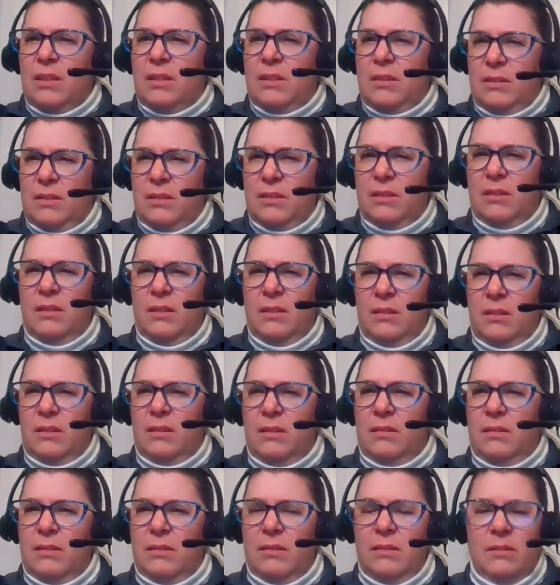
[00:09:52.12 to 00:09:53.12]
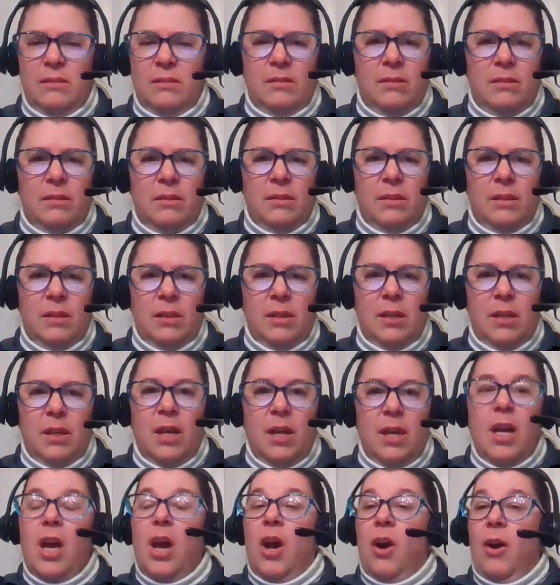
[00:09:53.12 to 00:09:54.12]
Huh.
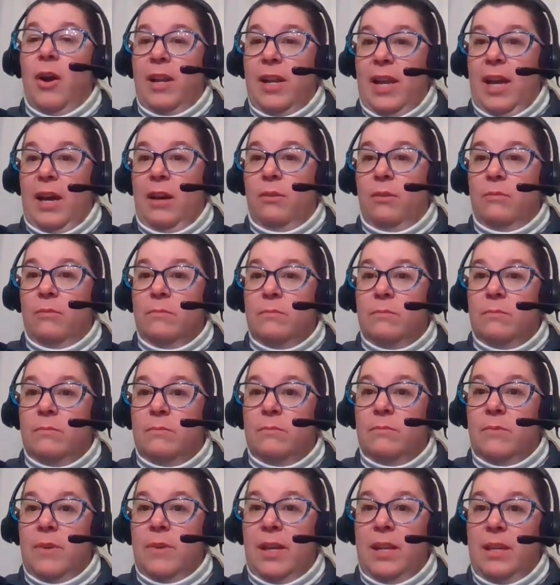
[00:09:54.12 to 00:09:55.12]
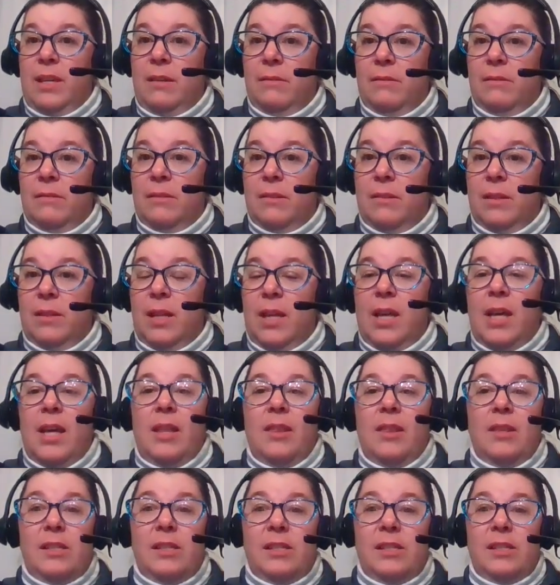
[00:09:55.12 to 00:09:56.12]
All right, now, ready?
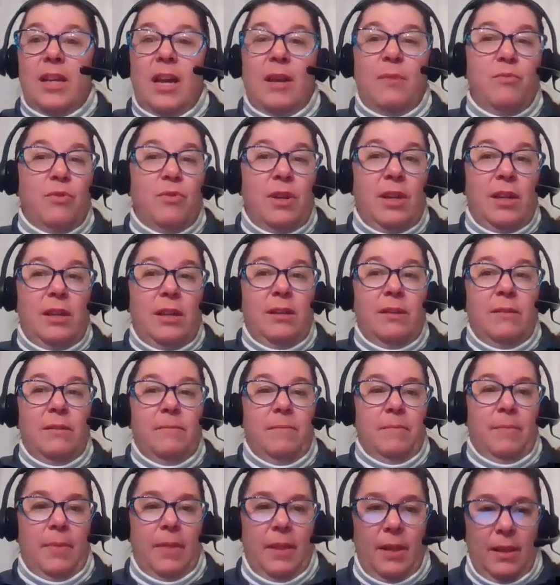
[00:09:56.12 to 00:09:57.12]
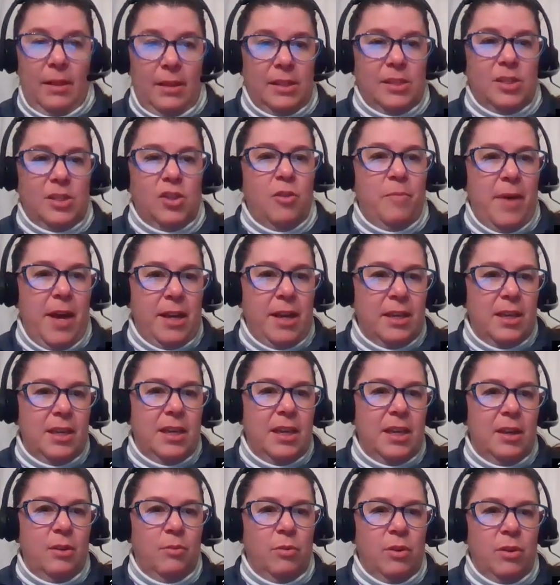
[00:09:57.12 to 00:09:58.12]
This time read. Let's go back
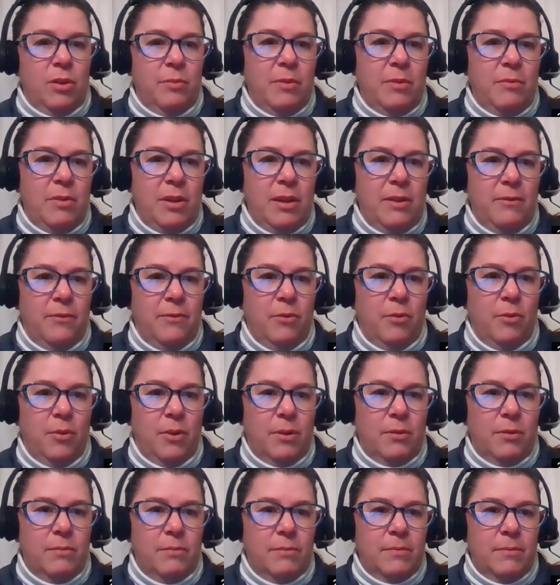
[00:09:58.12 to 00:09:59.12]
again. What are we reading for?